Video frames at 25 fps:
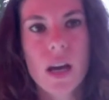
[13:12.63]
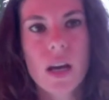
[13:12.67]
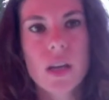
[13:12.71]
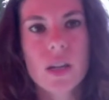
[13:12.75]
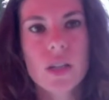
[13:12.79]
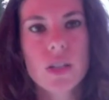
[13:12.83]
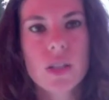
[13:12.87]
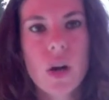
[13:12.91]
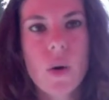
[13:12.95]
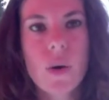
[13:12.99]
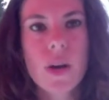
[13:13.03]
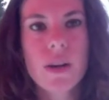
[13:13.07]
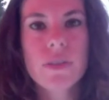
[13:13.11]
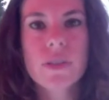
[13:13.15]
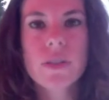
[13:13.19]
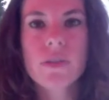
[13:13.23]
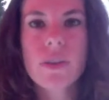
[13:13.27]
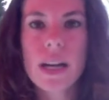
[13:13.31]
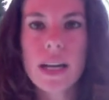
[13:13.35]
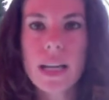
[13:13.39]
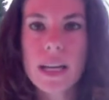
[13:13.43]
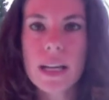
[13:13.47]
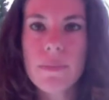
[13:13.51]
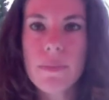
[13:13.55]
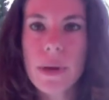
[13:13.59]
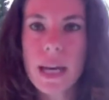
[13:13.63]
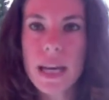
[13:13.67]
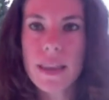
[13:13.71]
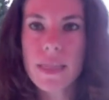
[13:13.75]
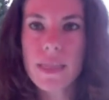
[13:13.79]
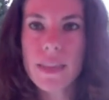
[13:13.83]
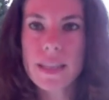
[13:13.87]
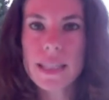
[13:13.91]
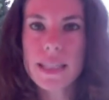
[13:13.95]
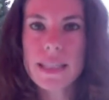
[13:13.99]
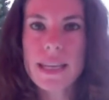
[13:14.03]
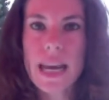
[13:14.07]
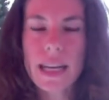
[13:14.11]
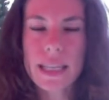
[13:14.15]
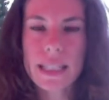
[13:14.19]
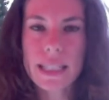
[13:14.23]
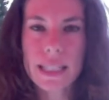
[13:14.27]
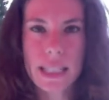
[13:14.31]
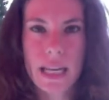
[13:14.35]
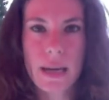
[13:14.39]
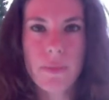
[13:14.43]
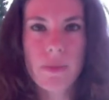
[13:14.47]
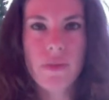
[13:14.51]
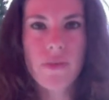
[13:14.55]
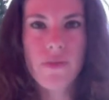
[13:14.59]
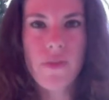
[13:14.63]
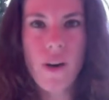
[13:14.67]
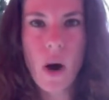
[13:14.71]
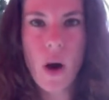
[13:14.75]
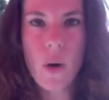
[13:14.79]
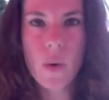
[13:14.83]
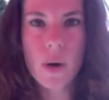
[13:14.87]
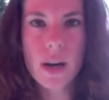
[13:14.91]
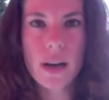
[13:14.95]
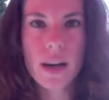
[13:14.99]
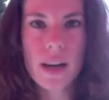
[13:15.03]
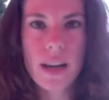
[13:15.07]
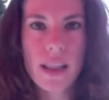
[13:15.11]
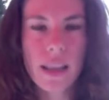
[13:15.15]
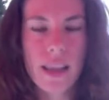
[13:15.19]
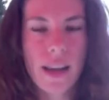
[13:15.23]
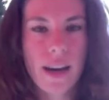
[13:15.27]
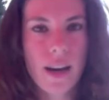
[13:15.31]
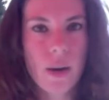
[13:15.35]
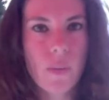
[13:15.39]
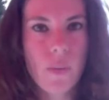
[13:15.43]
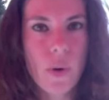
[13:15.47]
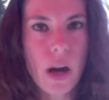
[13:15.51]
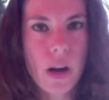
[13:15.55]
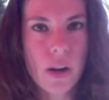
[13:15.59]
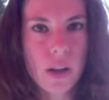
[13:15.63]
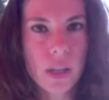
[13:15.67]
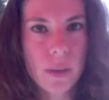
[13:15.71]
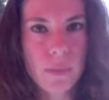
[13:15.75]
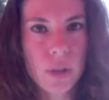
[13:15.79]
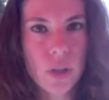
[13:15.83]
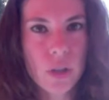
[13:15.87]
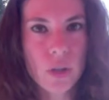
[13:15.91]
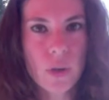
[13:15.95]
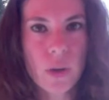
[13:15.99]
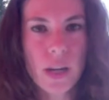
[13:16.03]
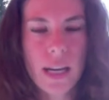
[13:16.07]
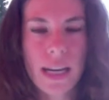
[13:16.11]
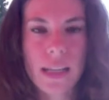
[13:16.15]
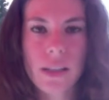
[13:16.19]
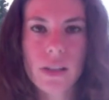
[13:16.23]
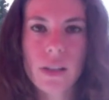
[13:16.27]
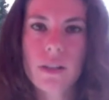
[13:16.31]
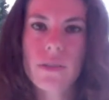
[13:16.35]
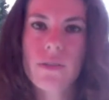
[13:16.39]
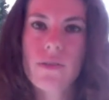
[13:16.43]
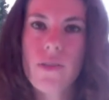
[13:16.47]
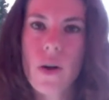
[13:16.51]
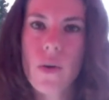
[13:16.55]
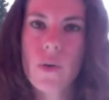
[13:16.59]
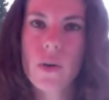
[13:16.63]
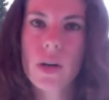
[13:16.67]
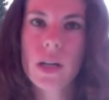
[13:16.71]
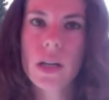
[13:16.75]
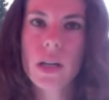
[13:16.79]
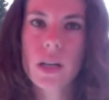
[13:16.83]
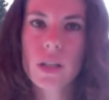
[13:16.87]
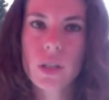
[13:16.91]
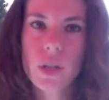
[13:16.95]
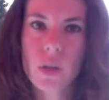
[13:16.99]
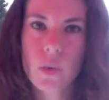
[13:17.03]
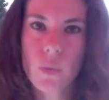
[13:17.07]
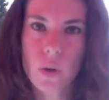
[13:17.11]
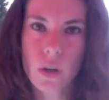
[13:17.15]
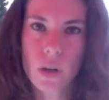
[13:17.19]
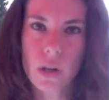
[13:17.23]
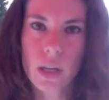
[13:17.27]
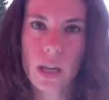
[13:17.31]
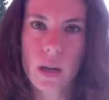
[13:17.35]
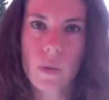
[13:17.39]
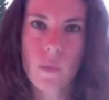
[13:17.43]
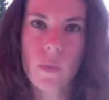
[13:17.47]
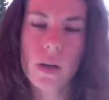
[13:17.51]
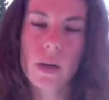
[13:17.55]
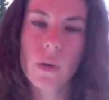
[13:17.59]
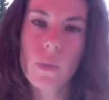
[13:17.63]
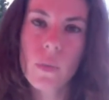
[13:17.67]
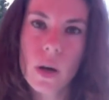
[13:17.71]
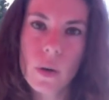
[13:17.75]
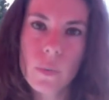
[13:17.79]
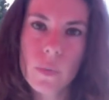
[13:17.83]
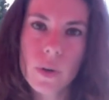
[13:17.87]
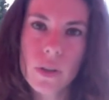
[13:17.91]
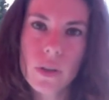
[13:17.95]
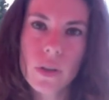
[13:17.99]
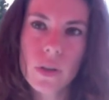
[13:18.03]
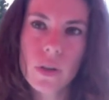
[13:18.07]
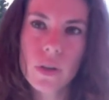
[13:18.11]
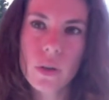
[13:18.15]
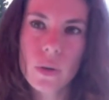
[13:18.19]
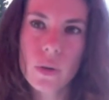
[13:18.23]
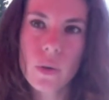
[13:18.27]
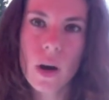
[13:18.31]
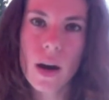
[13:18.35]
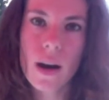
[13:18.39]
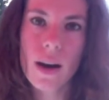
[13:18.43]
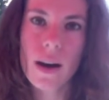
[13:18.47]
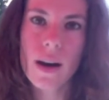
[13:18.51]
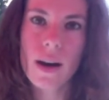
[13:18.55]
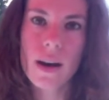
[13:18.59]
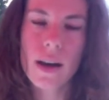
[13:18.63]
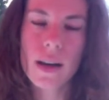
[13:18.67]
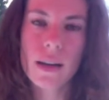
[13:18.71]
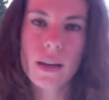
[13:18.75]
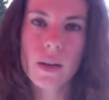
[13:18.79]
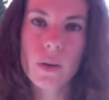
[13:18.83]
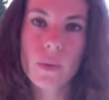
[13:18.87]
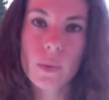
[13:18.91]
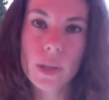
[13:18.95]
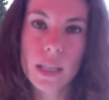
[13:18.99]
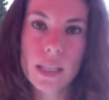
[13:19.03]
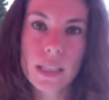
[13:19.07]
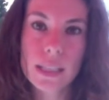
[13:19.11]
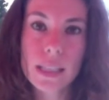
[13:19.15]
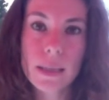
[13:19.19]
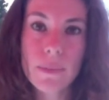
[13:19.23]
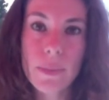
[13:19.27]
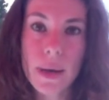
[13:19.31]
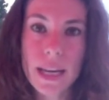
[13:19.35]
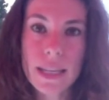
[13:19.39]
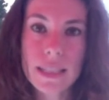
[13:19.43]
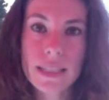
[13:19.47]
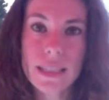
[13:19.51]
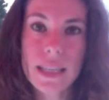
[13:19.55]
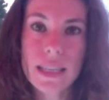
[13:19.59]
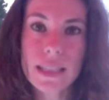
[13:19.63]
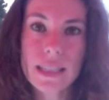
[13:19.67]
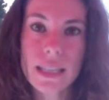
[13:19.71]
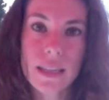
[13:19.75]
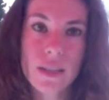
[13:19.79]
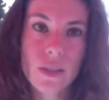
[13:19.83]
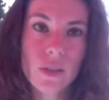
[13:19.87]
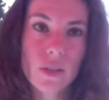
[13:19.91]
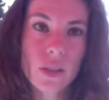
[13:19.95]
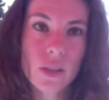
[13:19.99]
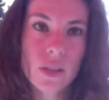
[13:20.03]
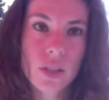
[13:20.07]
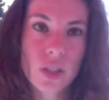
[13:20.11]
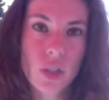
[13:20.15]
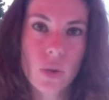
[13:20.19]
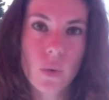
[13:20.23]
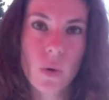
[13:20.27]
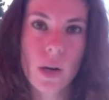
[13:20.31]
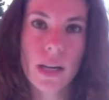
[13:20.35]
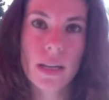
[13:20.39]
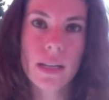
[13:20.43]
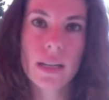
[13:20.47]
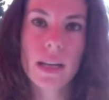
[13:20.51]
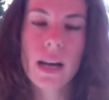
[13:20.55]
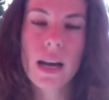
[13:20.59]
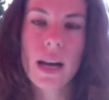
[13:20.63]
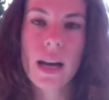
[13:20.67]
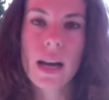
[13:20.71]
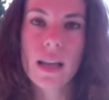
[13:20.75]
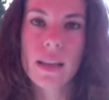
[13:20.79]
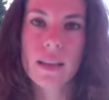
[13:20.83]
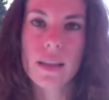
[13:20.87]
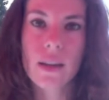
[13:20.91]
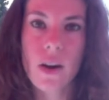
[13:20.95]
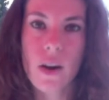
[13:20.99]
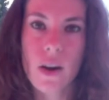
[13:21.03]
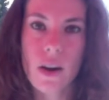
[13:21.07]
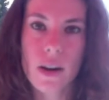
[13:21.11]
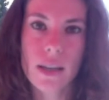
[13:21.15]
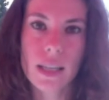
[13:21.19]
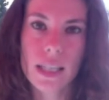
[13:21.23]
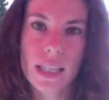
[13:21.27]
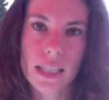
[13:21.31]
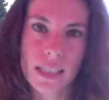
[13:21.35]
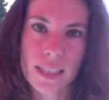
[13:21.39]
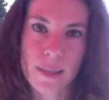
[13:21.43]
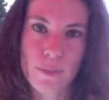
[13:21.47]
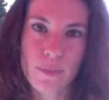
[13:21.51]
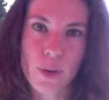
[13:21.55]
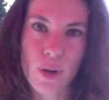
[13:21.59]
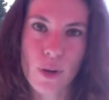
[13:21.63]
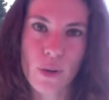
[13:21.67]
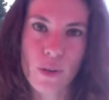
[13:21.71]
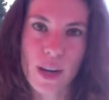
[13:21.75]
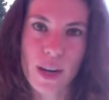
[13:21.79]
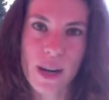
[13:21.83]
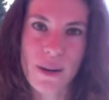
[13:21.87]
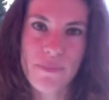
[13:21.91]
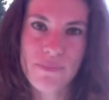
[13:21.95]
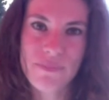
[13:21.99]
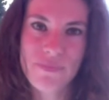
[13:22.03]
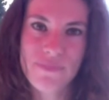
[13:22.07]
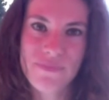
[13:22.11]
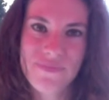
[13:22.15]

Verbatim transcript: So if you're ready to make this next step forward, then I welcome you and I look forward to working one-on-one -on -one with you on a weekly basis and you can join the Heart Healing Program.